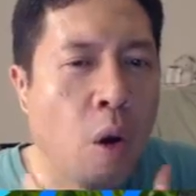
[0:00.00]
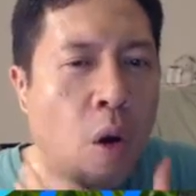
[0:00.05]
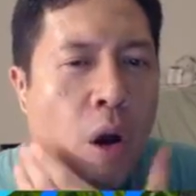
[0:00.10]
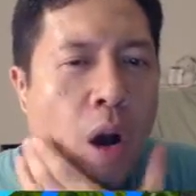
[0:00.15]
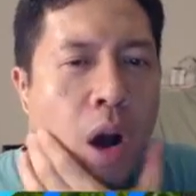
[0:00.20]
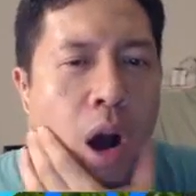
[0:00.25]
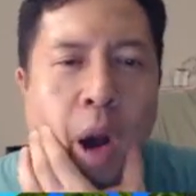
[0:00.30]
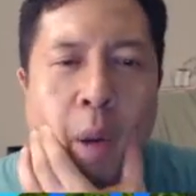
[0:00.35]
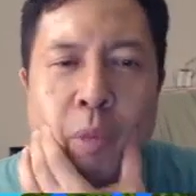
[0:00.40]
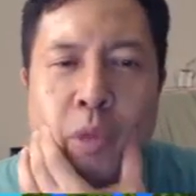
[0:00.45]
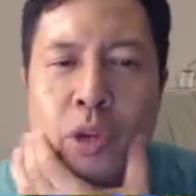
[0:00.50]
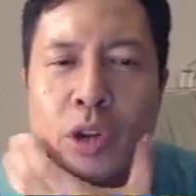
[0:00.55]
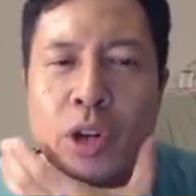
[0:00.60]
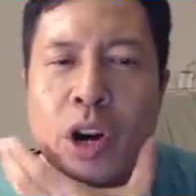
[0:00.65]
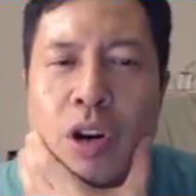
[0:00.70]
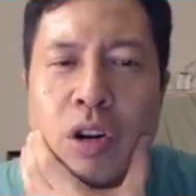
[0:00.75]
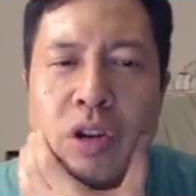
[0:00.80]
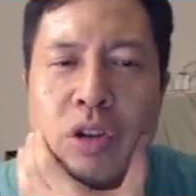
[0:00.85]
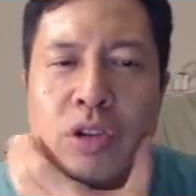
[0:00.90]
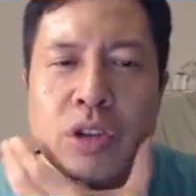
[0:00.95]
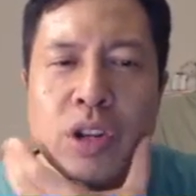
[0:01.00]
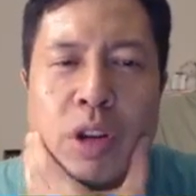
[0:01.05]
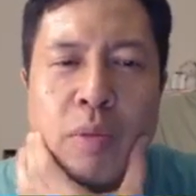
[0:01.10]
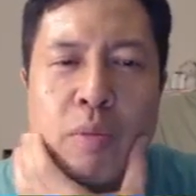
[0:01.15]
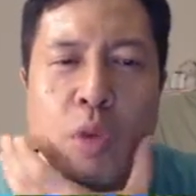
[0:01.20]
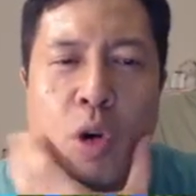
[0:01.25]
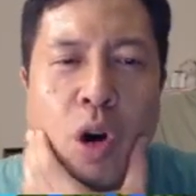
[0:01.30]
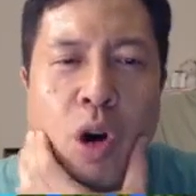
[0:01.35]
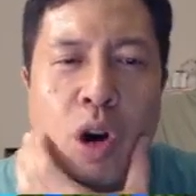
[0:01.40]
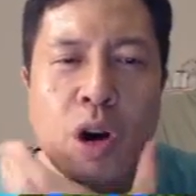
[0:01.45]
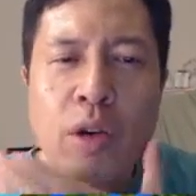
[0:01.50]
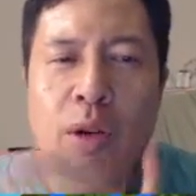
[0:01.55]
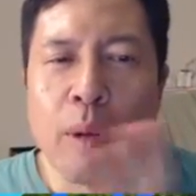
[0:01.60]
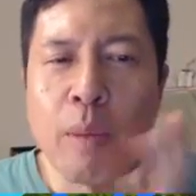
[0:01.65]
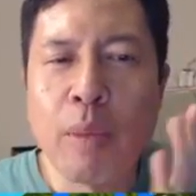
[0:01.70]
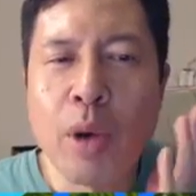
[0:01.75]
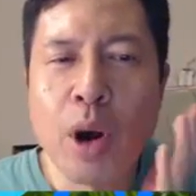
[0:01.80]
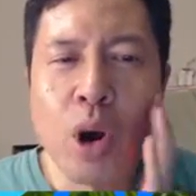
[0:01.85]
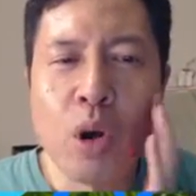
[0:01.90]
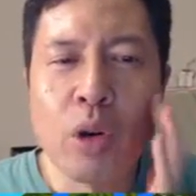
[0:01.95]
I'm starting to see more of the
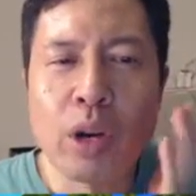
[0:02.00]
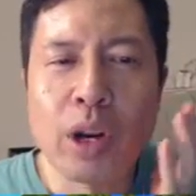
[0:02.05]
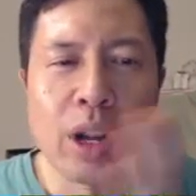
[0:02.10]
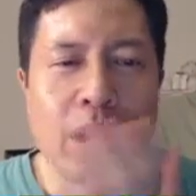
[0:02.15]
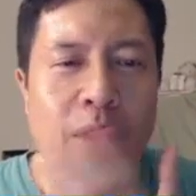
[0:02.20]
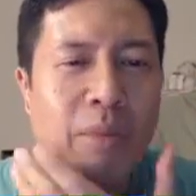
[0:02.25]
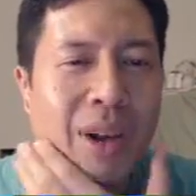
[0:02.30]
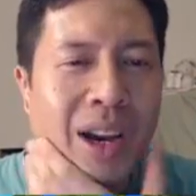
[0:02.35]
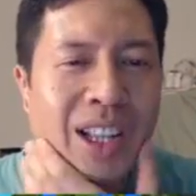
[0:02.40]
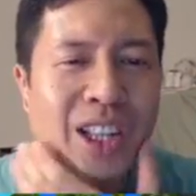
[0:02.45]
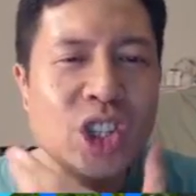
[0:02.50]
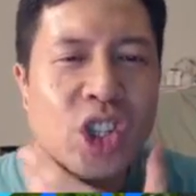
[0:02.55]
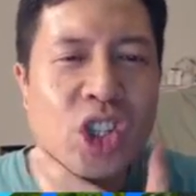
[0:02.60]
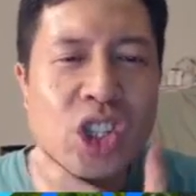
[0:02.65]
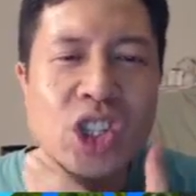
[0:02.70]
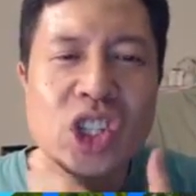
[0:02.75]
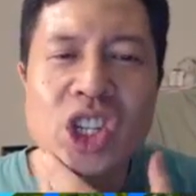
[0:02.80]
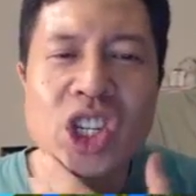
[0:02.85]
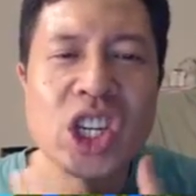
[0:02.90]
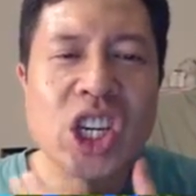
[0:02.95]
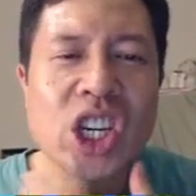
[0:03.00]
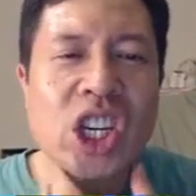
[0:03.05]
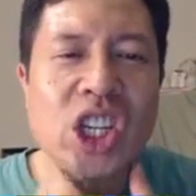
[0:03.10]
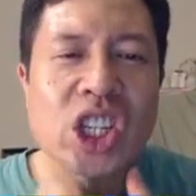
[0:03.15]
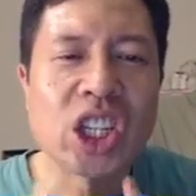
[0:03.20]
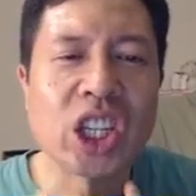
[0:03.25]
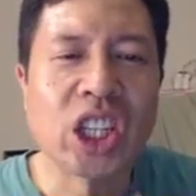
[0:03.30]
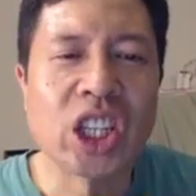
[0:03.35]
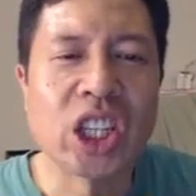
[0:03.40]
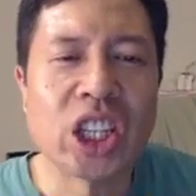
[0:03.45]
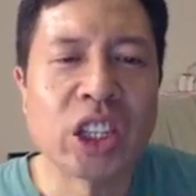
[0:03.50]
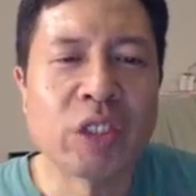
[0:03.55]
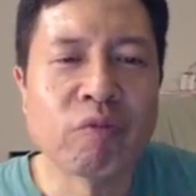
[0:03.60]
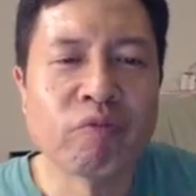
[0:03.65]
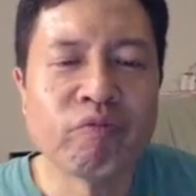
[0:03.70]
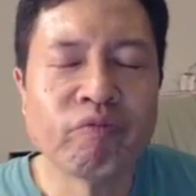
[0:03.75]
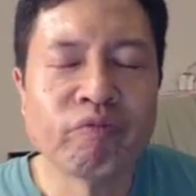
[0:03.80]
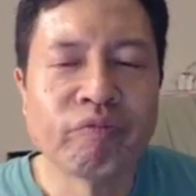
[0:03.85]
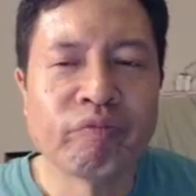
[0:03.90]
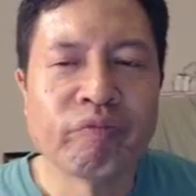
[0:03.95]
bone in my cheeks, and
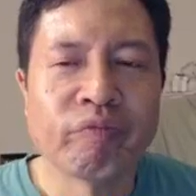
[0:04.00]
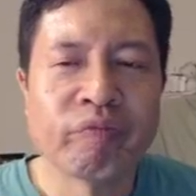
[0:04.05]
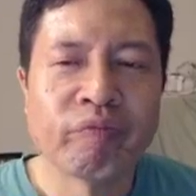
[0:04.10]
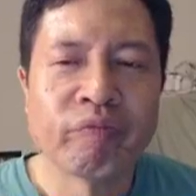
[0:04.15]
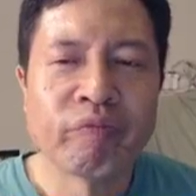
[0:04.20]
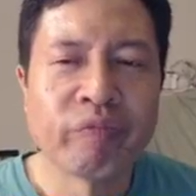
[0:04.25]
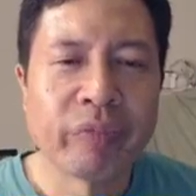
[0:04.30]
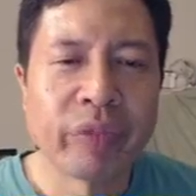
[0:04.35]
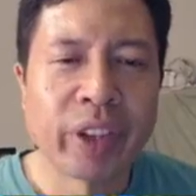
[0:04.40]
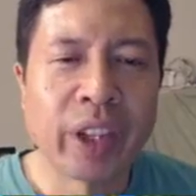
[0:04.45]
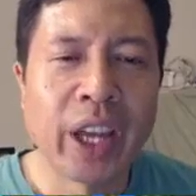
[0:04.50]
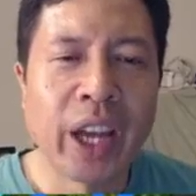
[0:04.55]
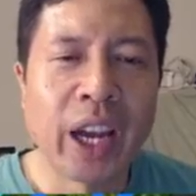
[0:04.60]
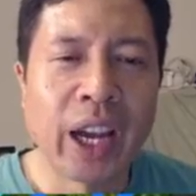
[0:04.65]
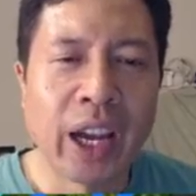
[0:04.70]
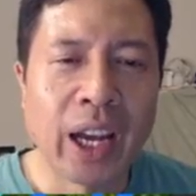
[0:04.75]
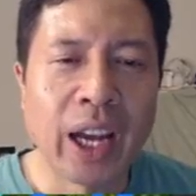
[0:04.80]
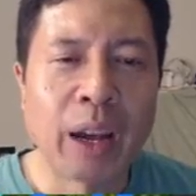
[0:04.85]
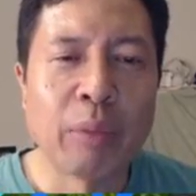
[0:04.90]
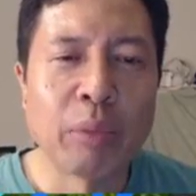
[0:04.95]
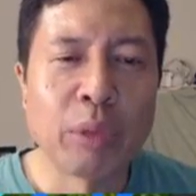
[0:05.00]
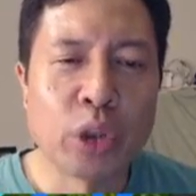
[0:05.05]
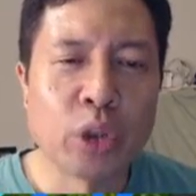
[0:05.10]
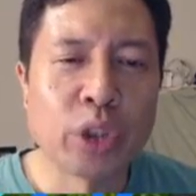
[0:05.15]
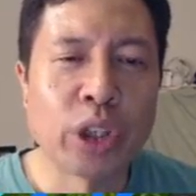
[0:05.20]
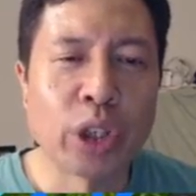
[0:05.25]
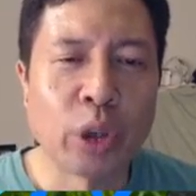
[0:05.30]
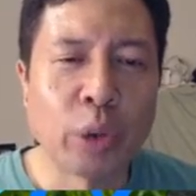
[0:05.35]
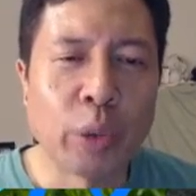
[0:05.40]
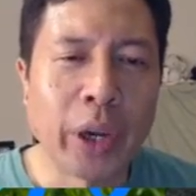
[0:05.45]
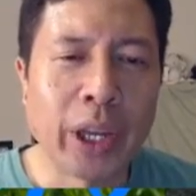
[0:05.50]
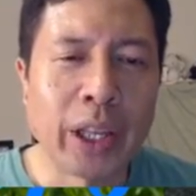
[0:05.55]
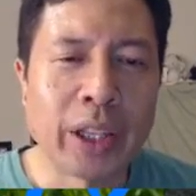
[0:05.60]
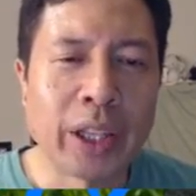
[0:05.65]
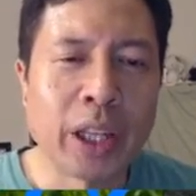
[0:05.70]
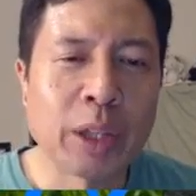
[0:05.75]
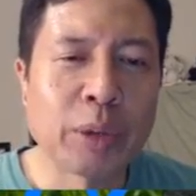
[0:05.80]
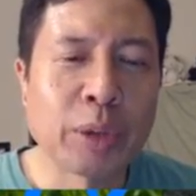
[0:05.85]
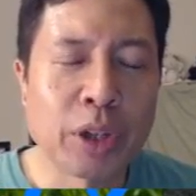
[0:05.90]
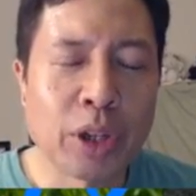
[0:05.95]
yeah, I'm losing weight.
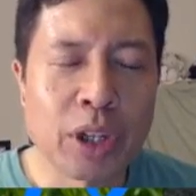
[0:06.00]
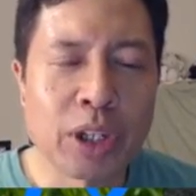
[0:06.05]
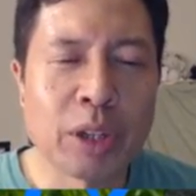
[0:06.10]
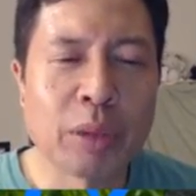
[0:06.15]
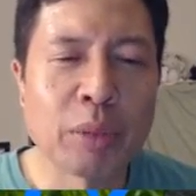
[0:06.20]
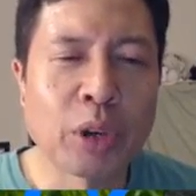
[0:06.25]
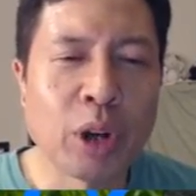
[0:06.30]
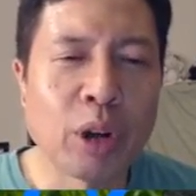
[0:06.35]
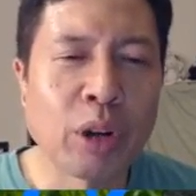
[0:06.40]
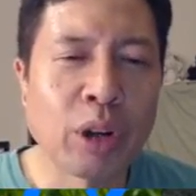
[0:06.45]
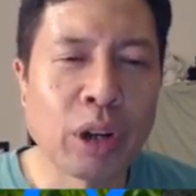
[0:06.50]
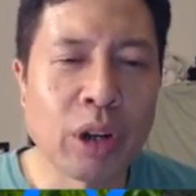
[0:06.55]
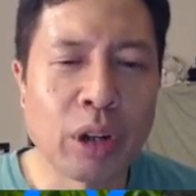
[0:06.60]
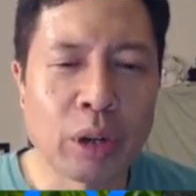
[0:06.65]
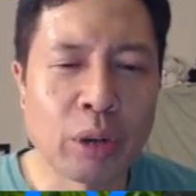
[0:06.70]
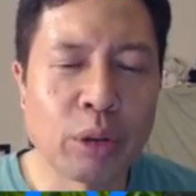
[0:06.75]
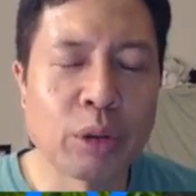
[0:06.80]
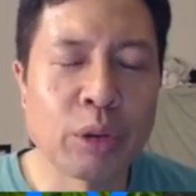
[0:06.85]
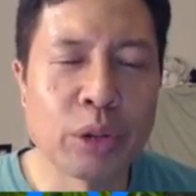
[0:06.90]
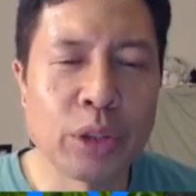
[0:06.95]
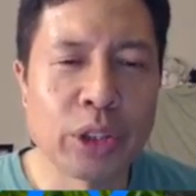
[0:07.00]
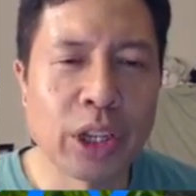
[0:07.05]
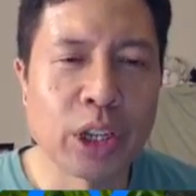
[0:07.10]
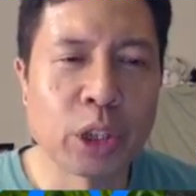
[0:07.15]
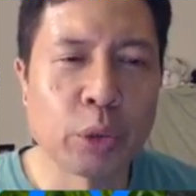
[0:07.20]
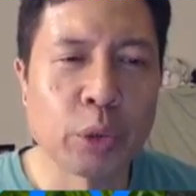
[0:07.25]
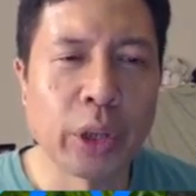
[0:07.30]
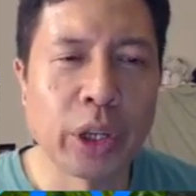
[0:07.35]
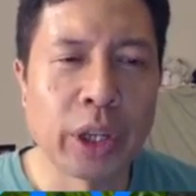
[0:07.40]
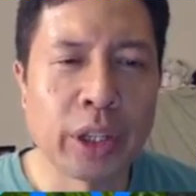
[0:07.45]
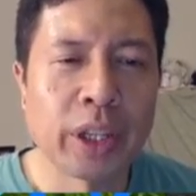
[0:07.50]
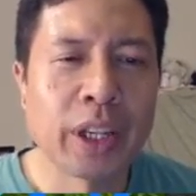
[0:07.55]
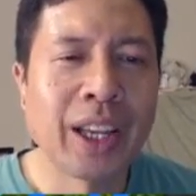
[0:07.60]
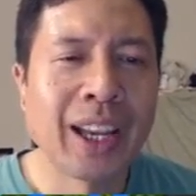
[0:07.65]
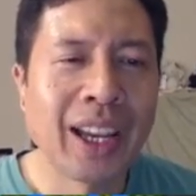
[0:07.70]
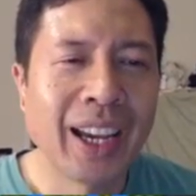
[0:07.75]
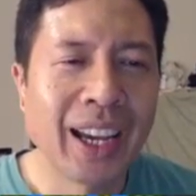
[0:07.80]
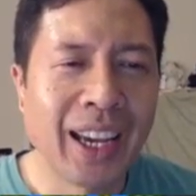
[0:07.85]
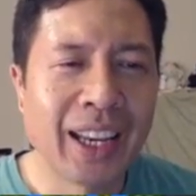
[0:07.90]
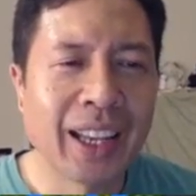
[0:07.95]
That's because I'm going on a cruise next week.
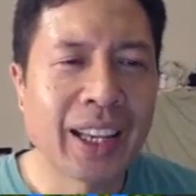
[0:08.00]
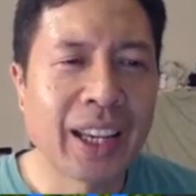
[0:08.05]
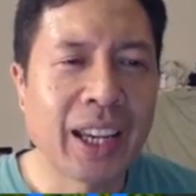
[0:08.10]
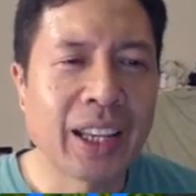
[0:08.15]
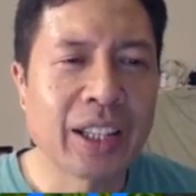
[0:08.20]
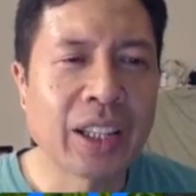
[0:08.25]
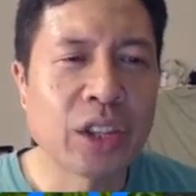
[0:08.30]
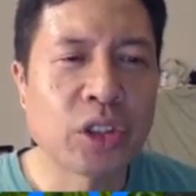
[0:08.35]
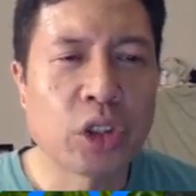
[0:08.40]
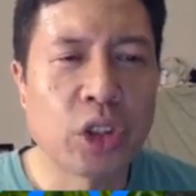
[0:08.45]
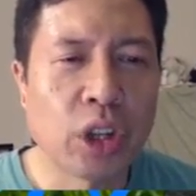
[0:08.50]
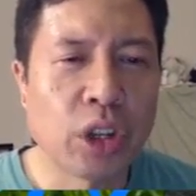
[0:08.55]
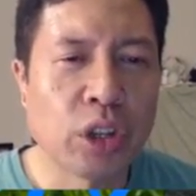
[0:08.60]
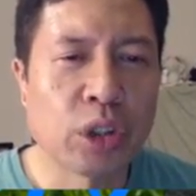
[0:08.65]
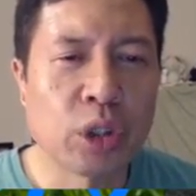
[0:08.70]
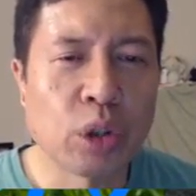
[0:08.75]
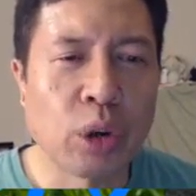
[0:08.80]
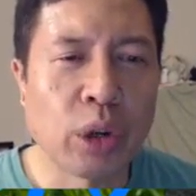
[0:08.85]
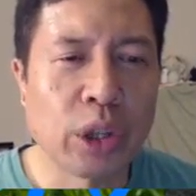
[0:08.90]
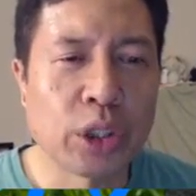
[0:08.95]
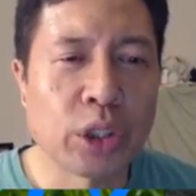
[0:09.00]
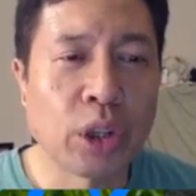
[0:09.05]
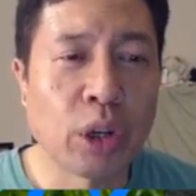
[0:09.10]
In any case, that's another story. So